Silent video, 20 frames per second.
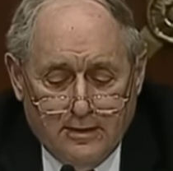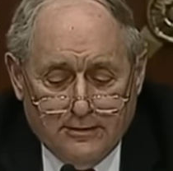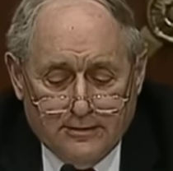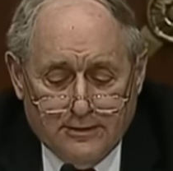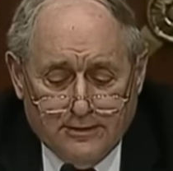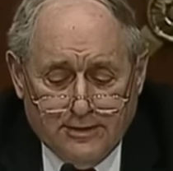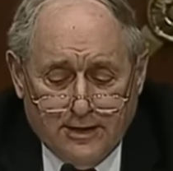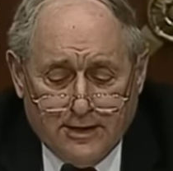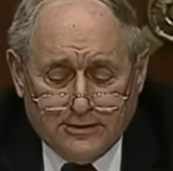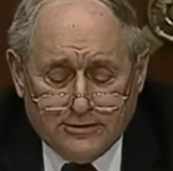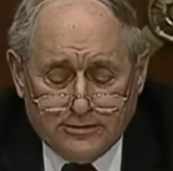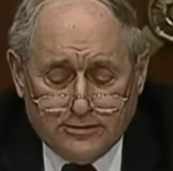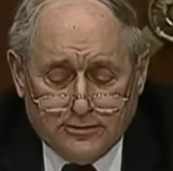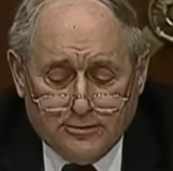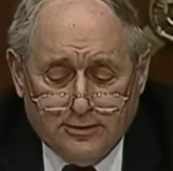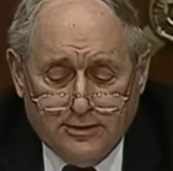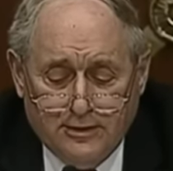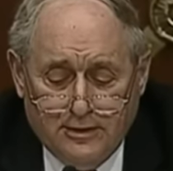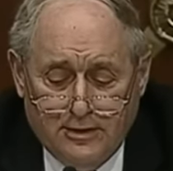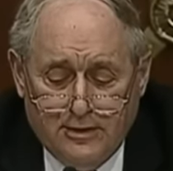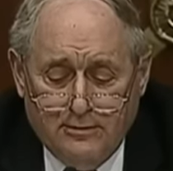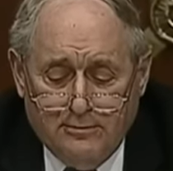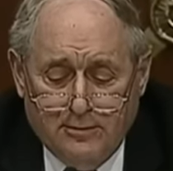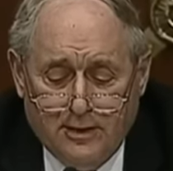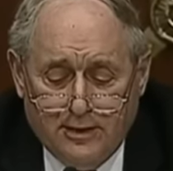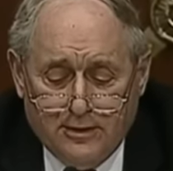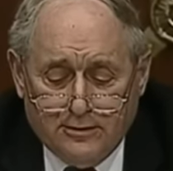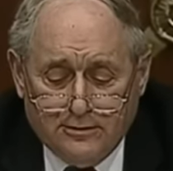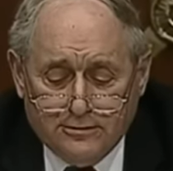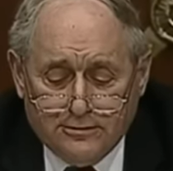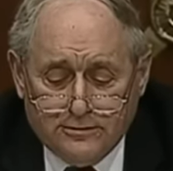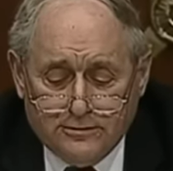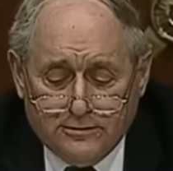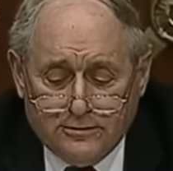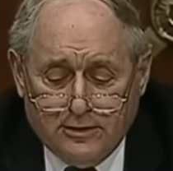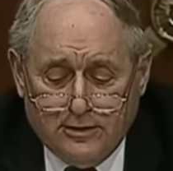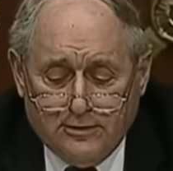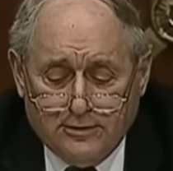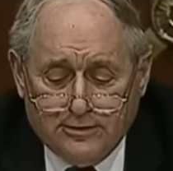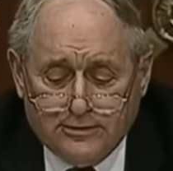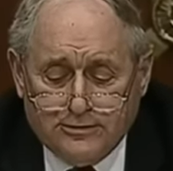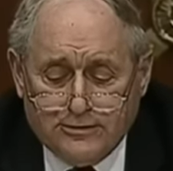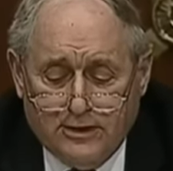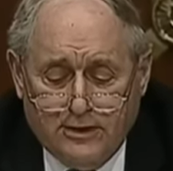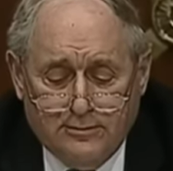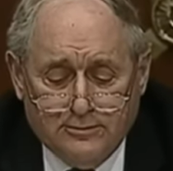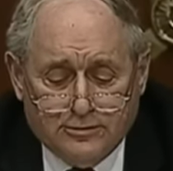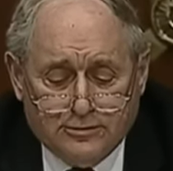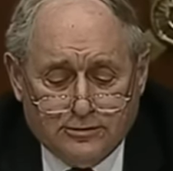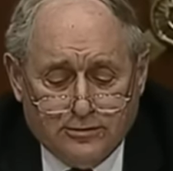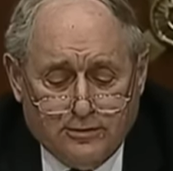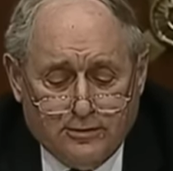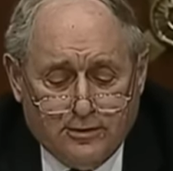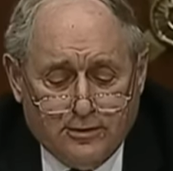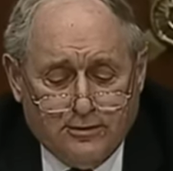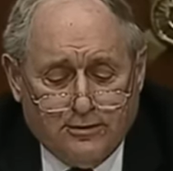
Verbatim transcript: The next three emails tell the same story.